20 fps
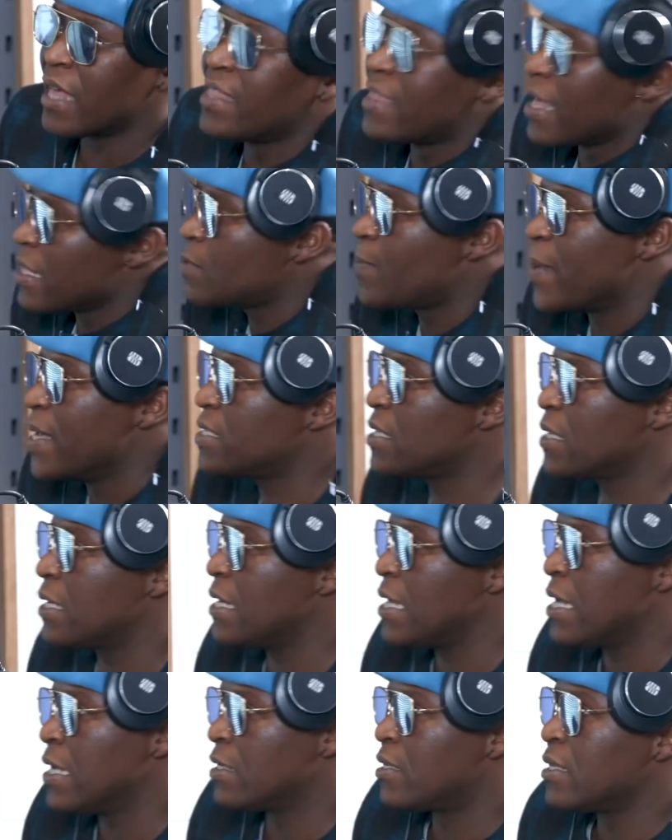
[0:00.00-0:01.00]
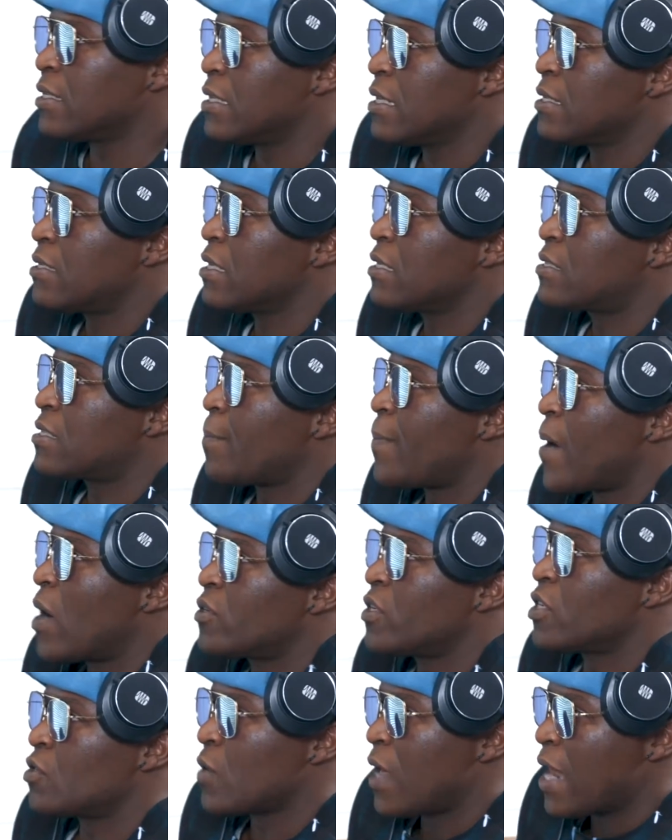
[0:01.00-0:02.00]
that's basically it's
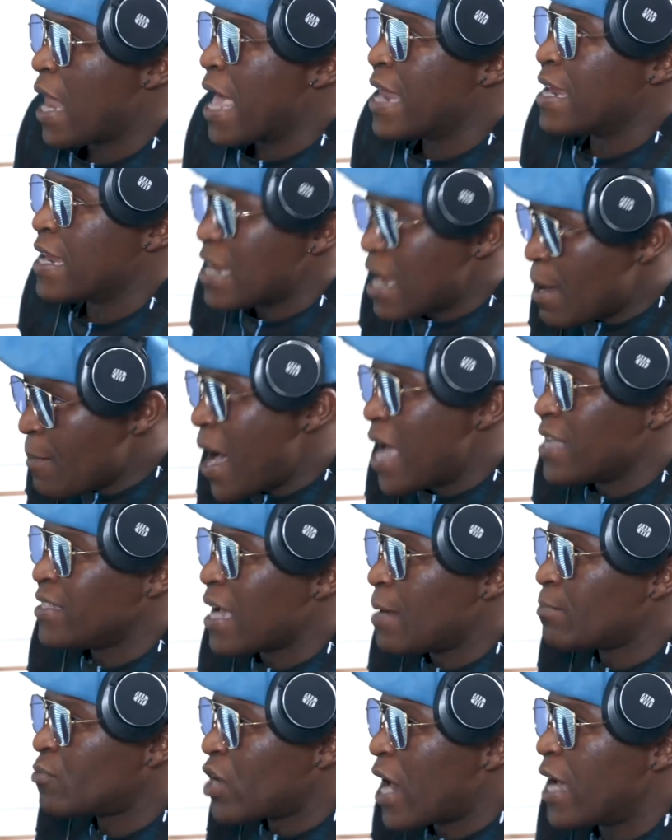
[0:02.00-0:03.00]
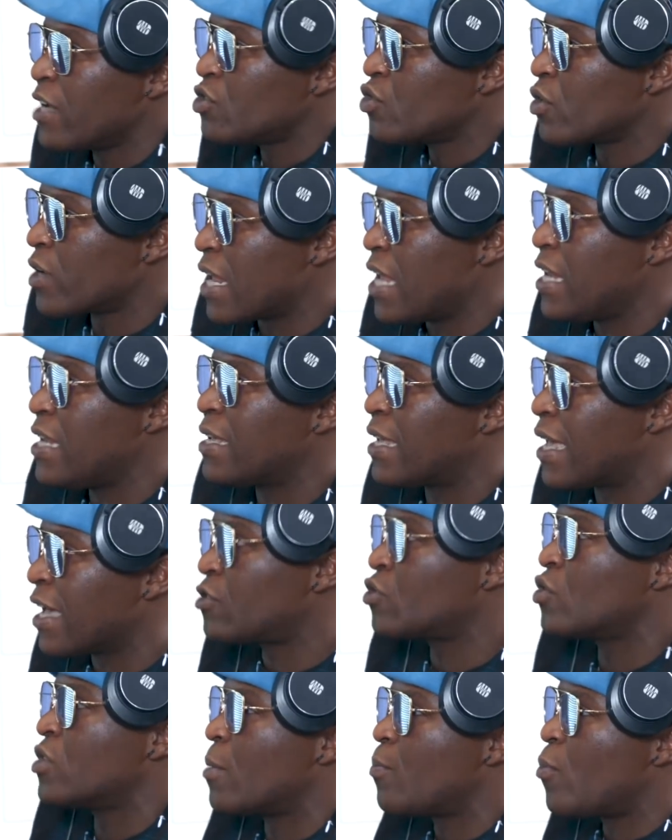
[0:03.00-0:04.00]
about as well. And in Amanja, I'm trying to really
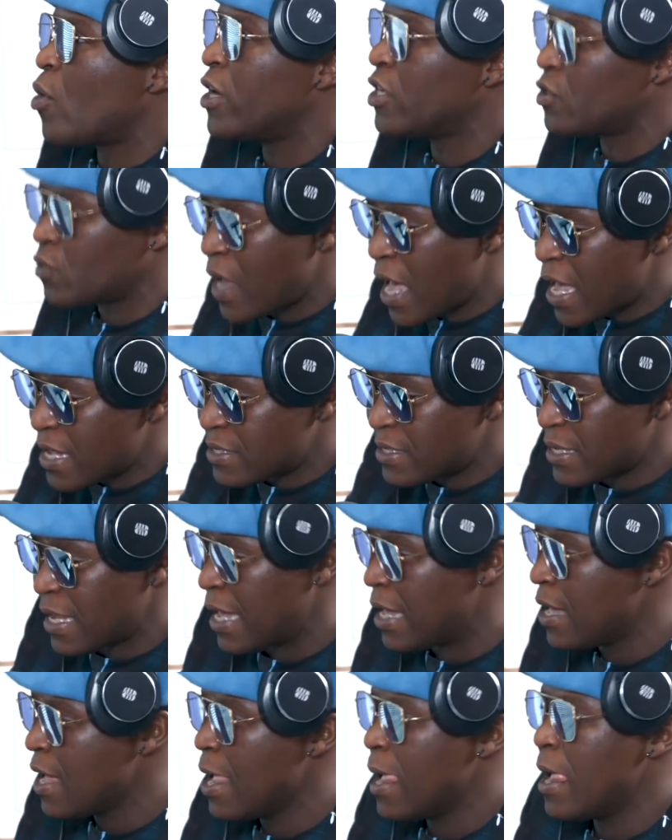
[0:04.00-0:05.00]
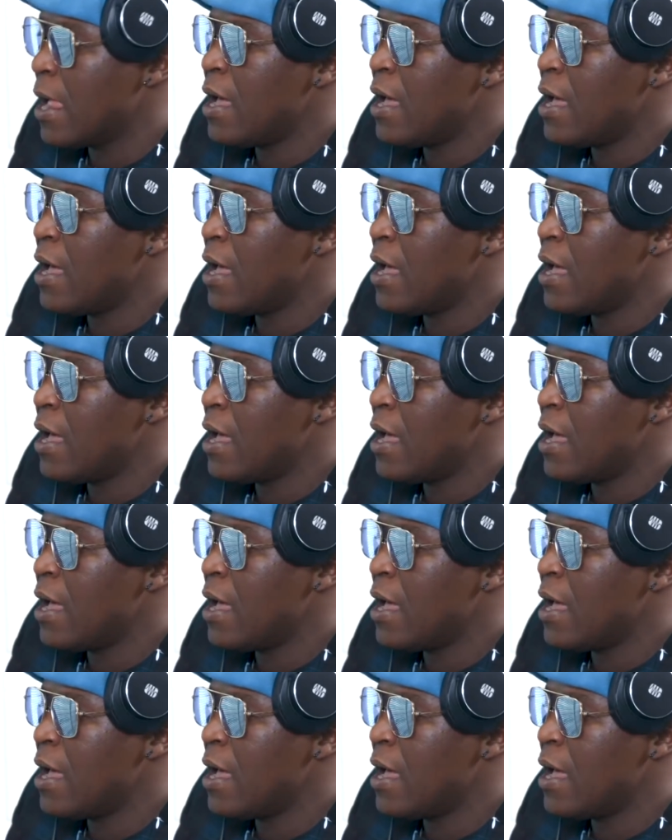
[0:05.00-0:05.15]
get to the point where I say